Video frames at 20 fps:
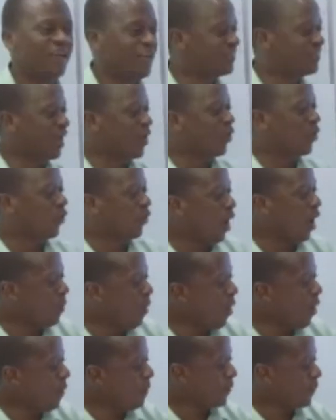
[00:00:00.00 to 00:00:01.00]
It's a
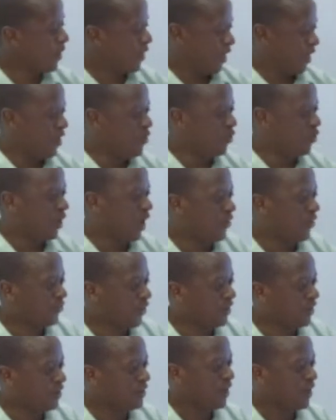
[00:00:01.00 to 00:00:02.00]
Global
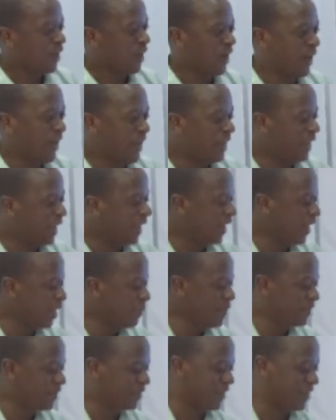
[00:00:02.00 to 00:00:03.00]
Education Link
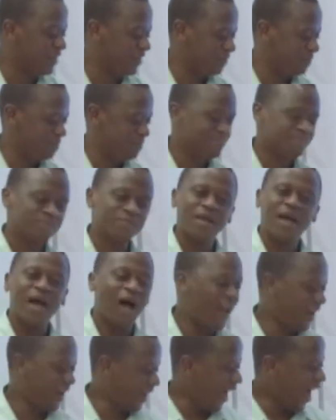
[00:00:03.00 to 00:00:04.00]
Limited,
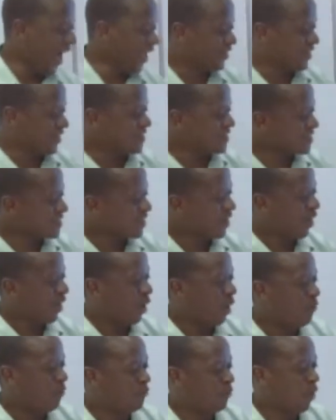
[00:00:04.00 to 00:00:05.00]
an agency
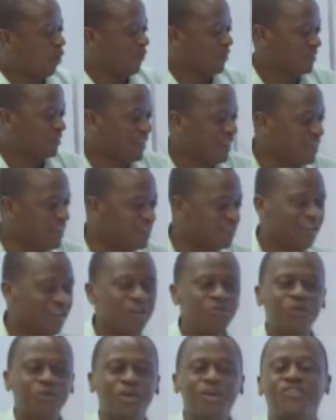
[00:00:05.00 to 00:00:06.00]
of overseas
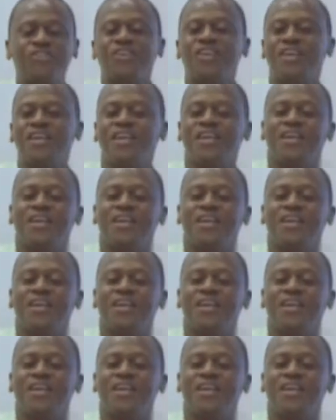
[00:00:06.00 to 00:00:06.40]
education.